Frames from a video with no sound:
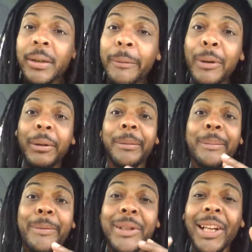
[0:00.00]
for
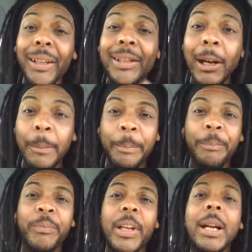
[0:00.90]
selling dope.
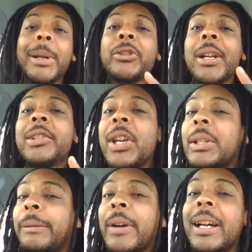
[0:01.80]
And I'm not trying to
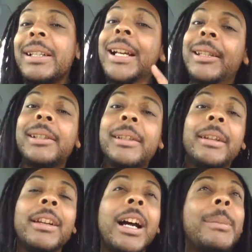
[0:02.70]
justify nothing.
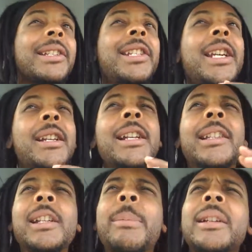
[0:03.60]
I'm not saying
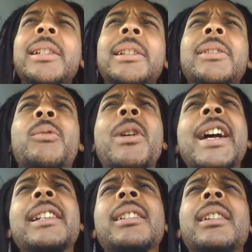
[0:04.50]
nothing about nothing's
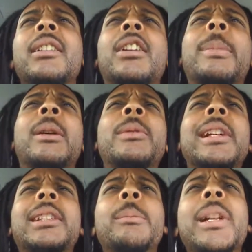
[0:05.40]
right about
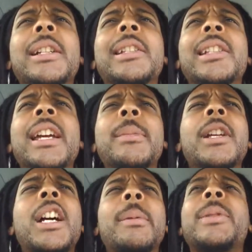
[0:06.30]
nothing, but at the same
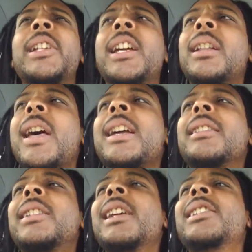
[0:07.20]
time, I'm saying
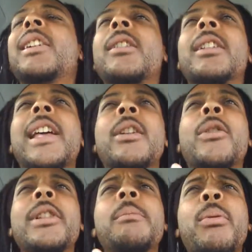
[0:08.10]
like things that
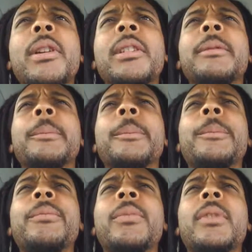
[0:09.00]
aren't important.
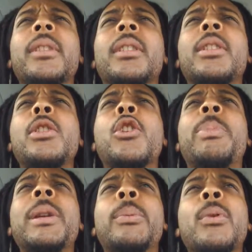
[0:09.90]

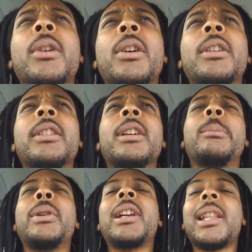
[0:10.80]
People are
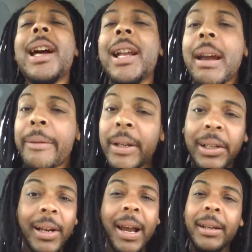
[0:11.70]
putting a lot of effort
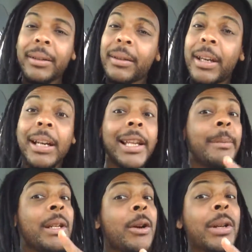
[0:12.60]
into that, and it
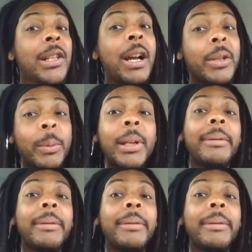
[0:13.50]
let me know the times we